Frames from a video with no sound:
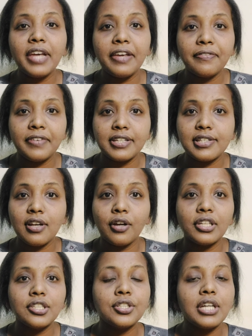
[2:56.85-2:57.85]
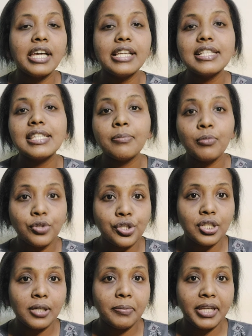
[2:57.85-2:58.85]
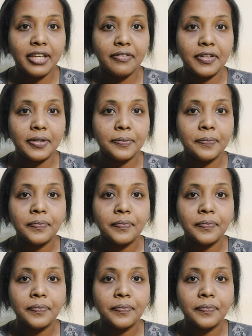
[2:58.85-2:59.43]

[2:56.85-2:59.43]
effects on a child's emotional behavior.